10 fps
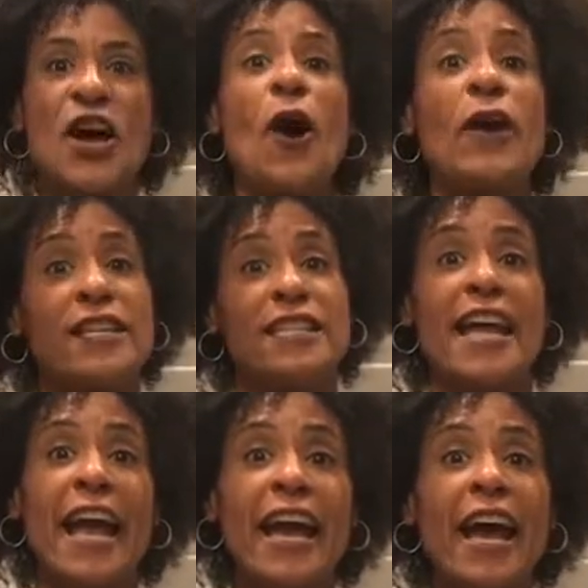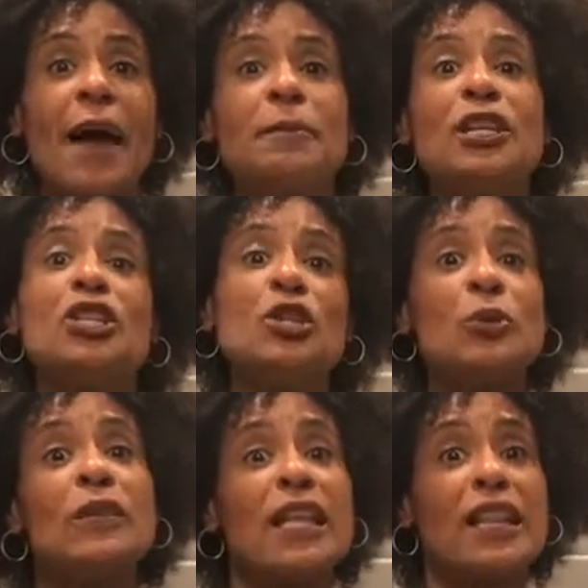Okay, today I'm gonna
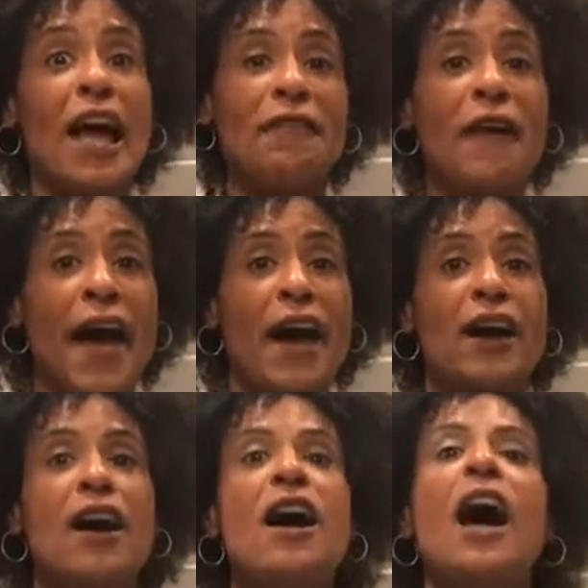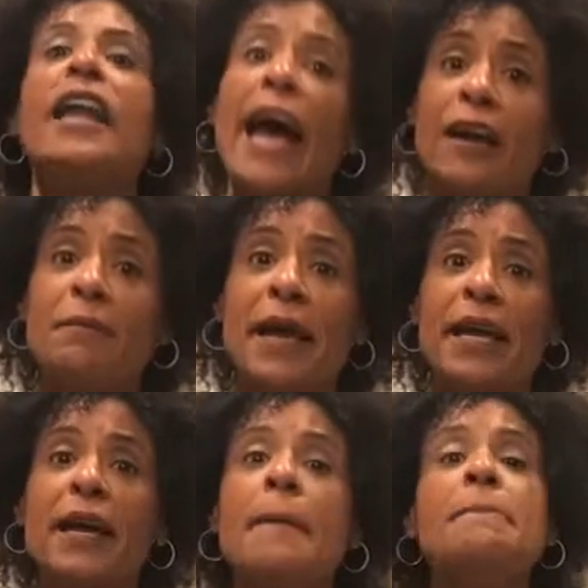do the life hack on how to
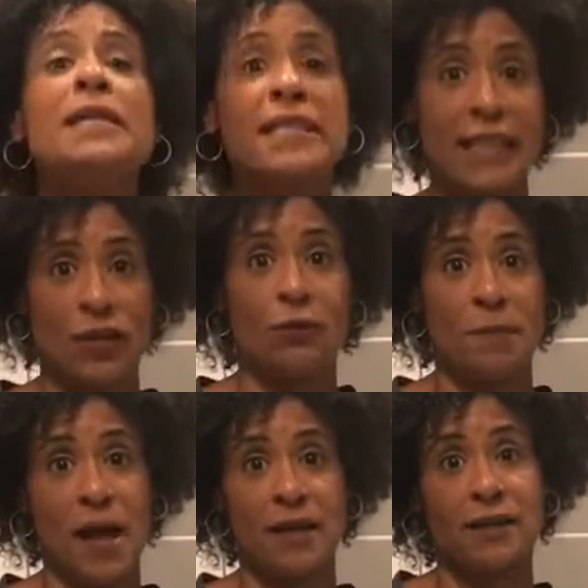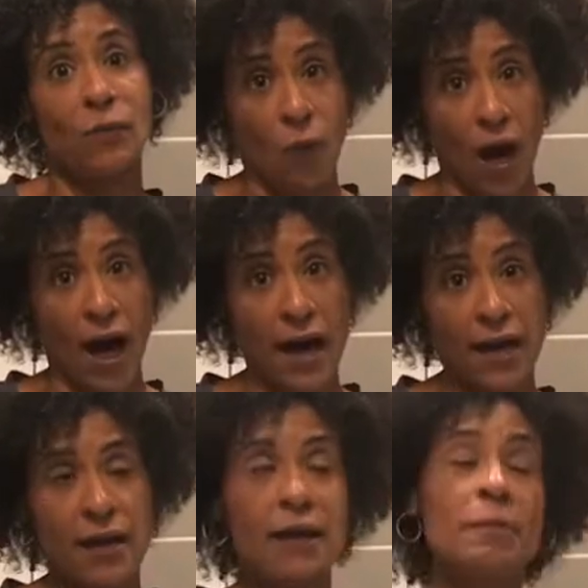make mosquito repellent. Why?
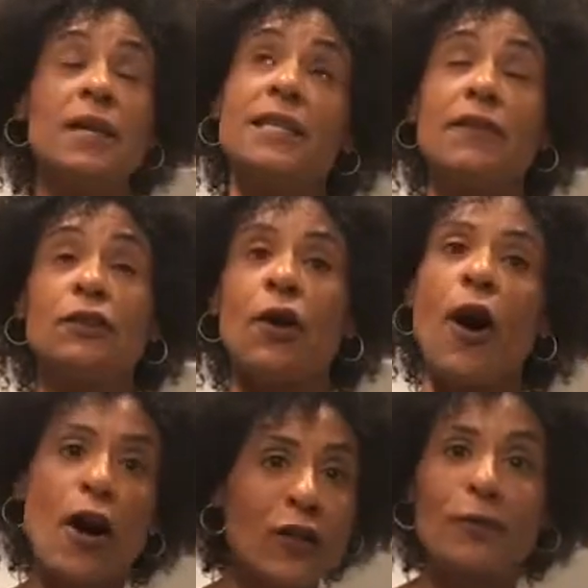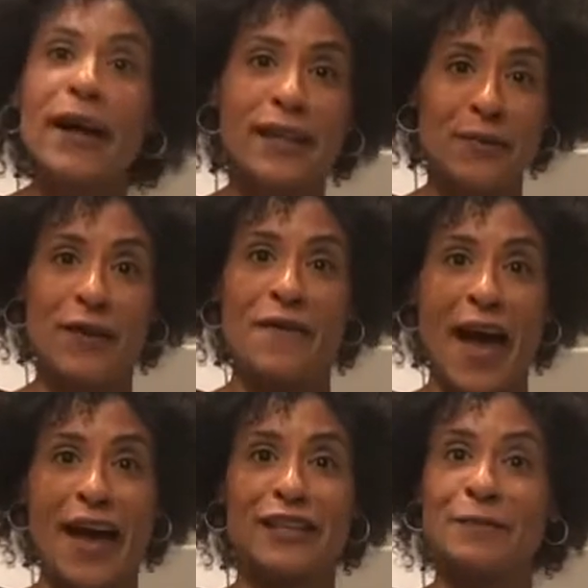Because after all the rain that we've
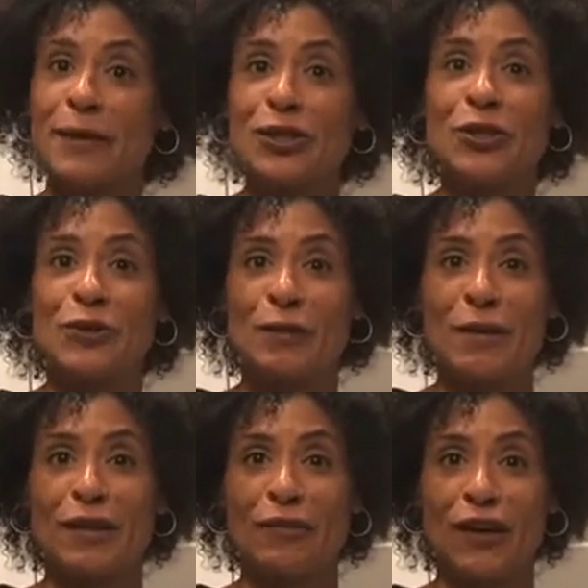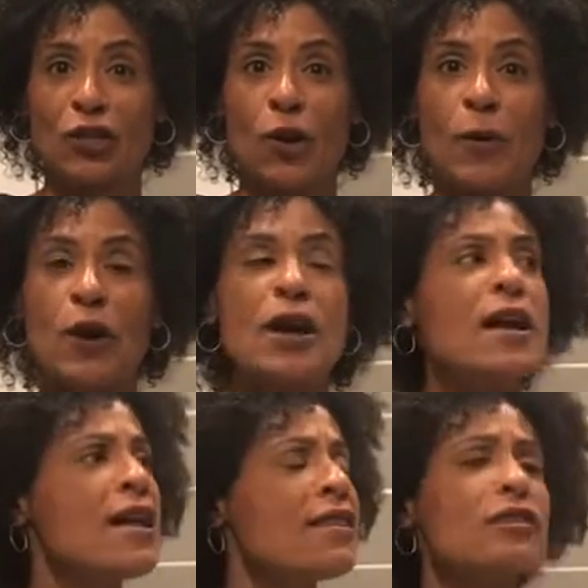had, especially during the month of October,
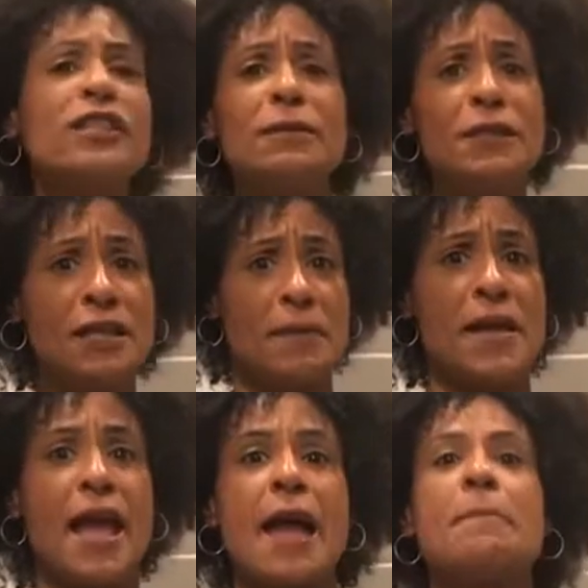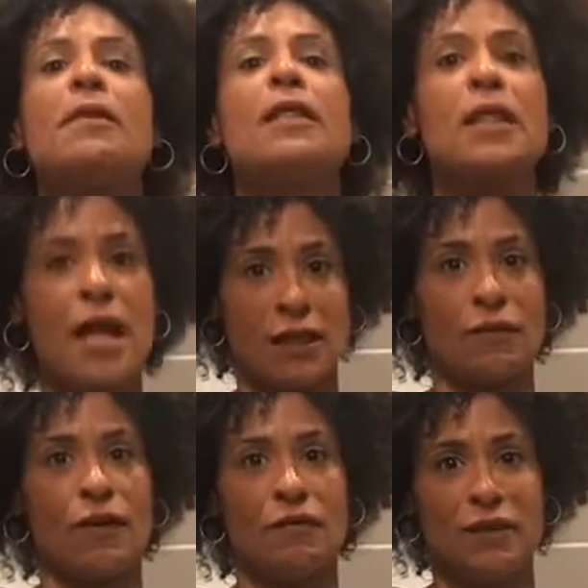there seems to be a
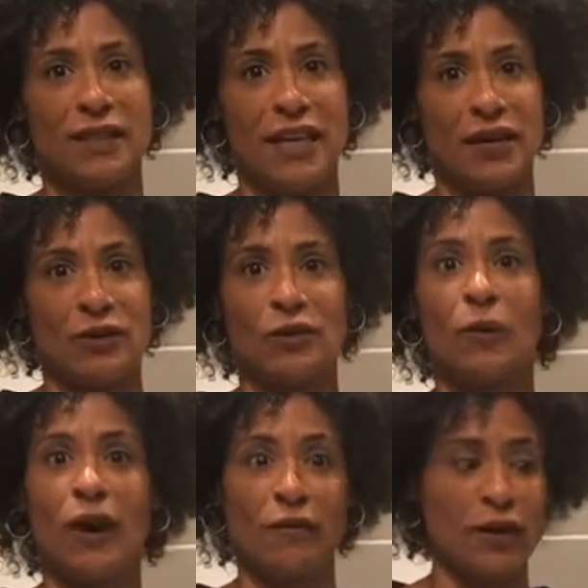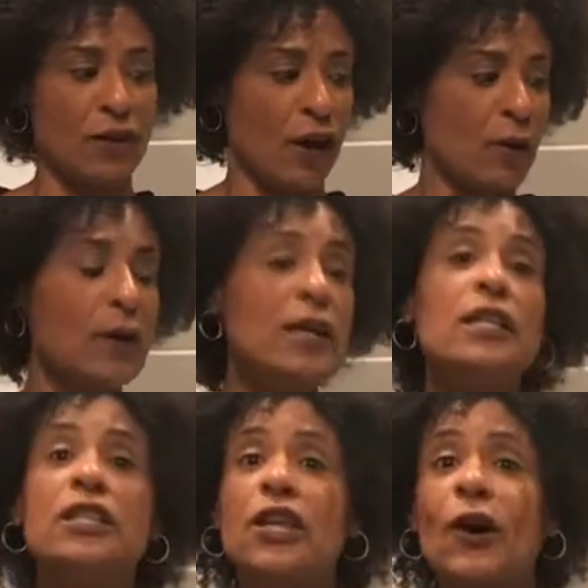plethora of mosquitoes wherever you go.
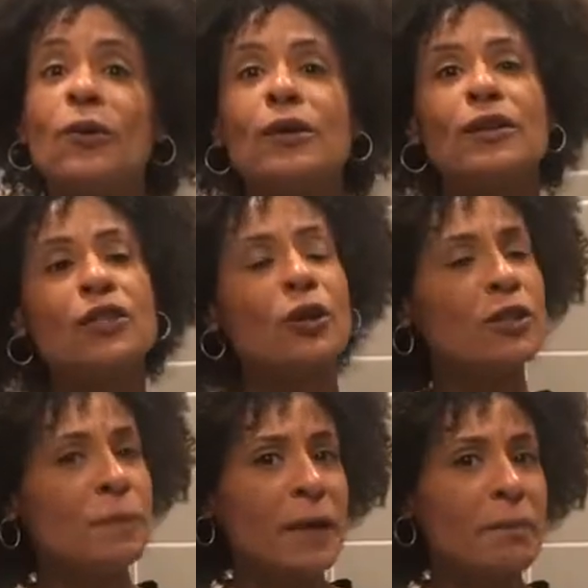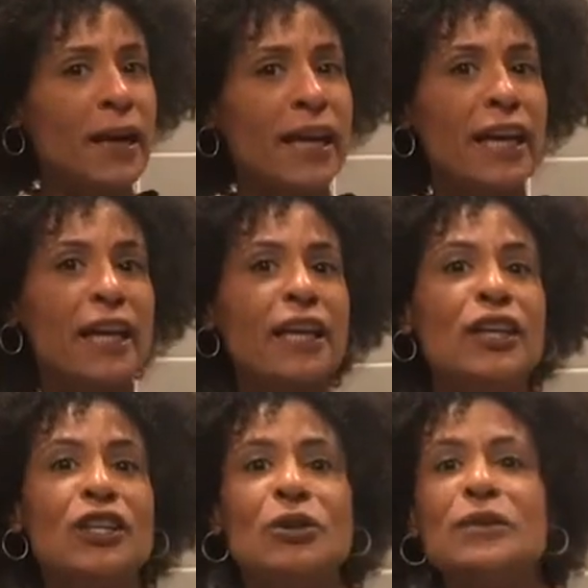So don't spend money
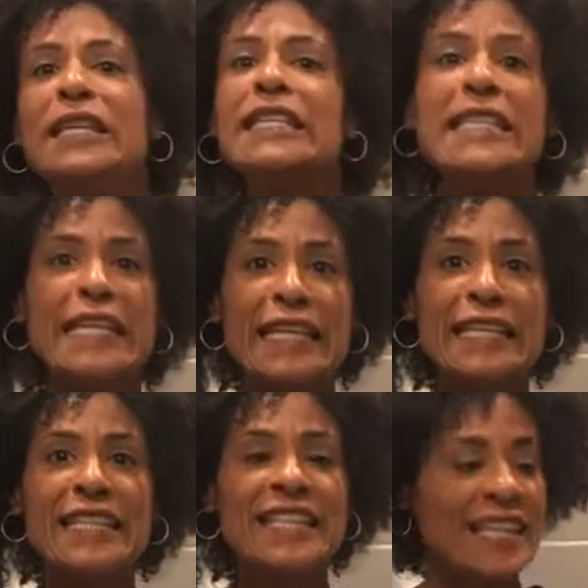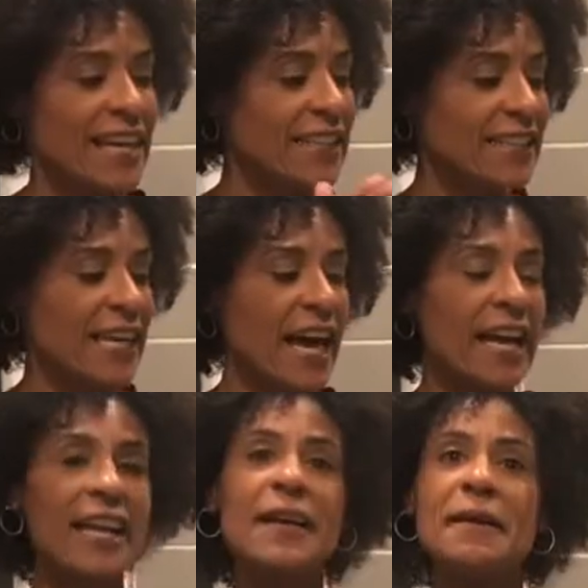using DEET.
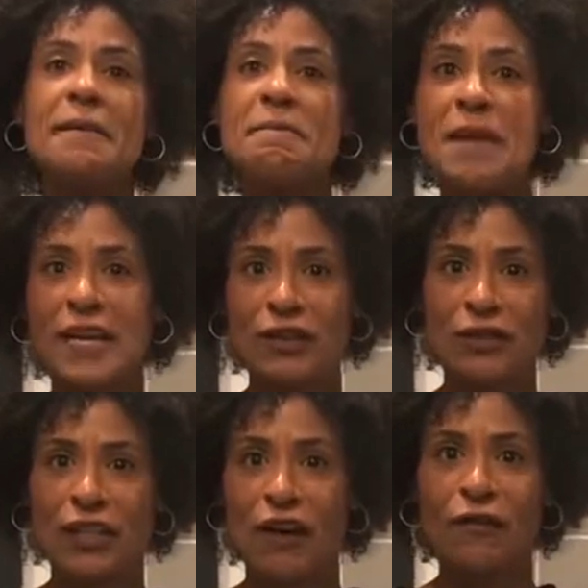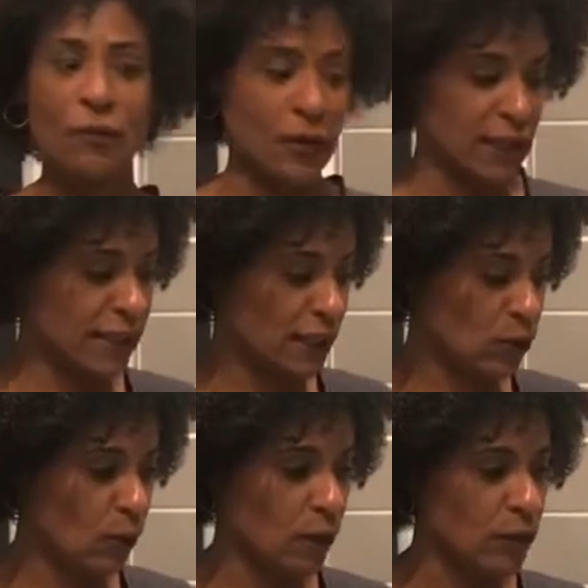Instead, make it yourself with
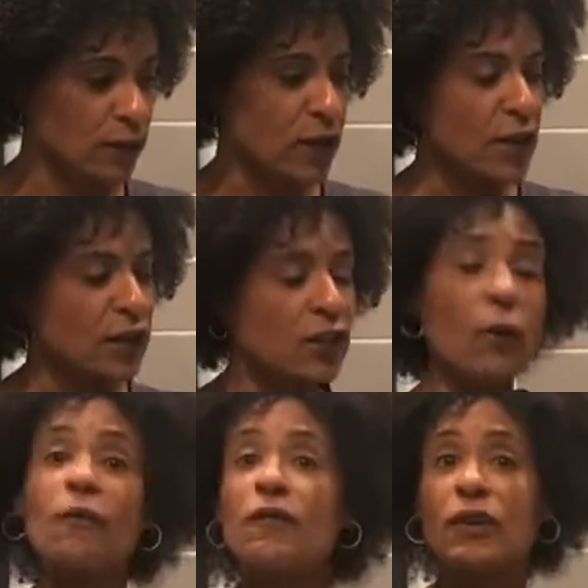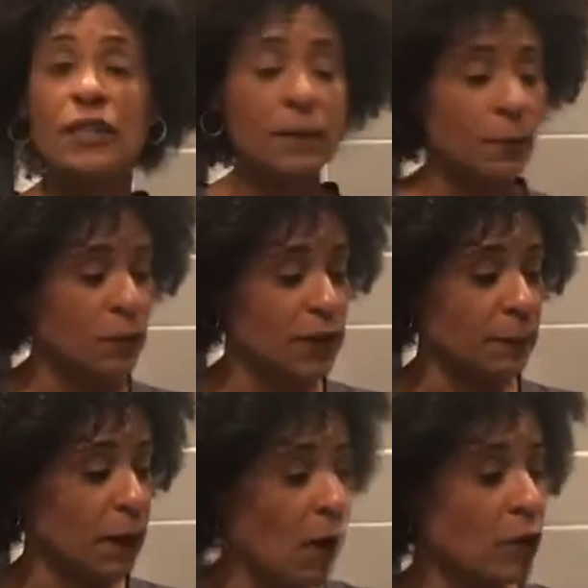essential oils. So very simple
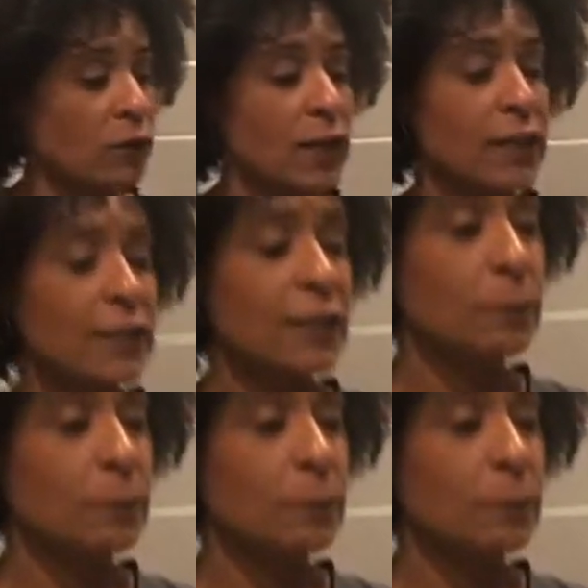recipe. All you need is a